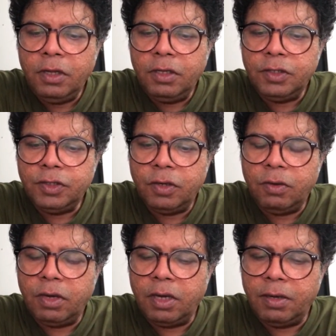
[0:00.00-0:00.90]
so
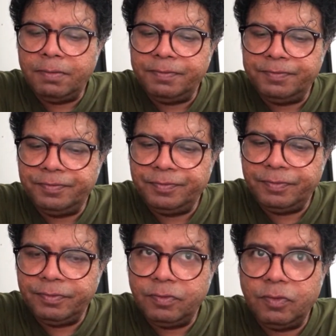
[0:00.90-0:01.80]

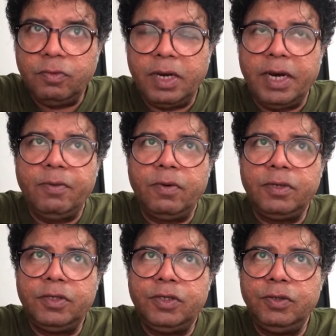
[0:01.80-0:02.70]
what I
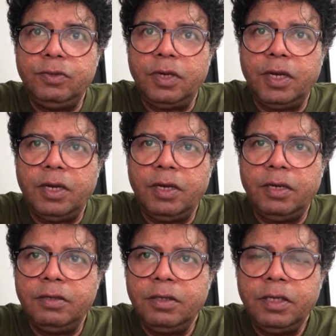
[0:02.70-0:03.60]
want to
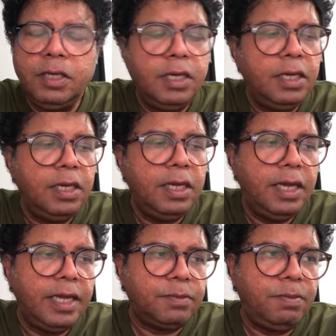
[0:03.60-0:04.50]

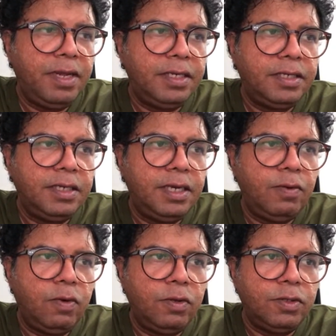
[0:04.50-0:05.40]
explain today
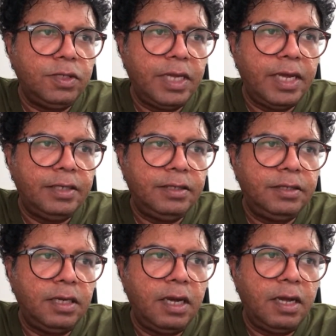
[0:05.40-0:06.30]
was that
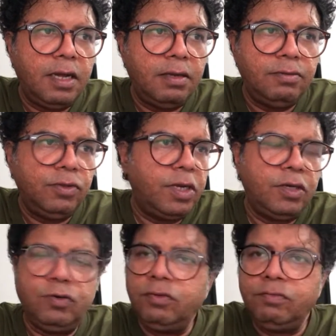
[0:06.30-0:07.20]
you can
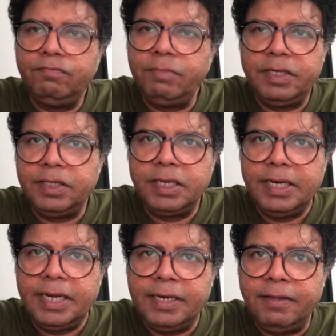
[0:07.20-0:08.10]
do basically
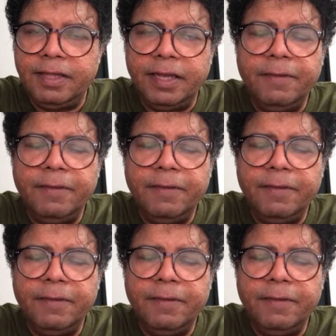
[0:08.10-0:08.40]
anything.